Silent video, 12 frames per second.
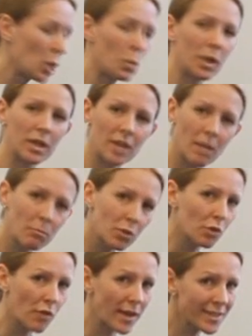We can then
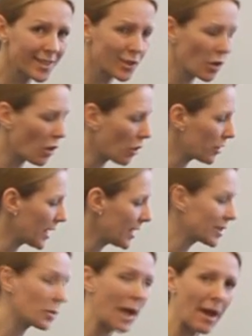progress it on
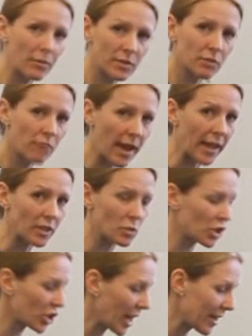into outer range,
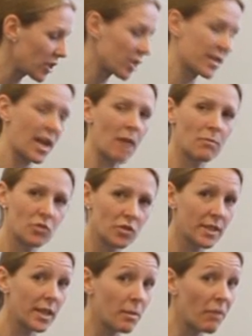which challenges the
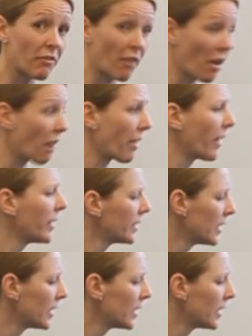hamstrings a little bit further.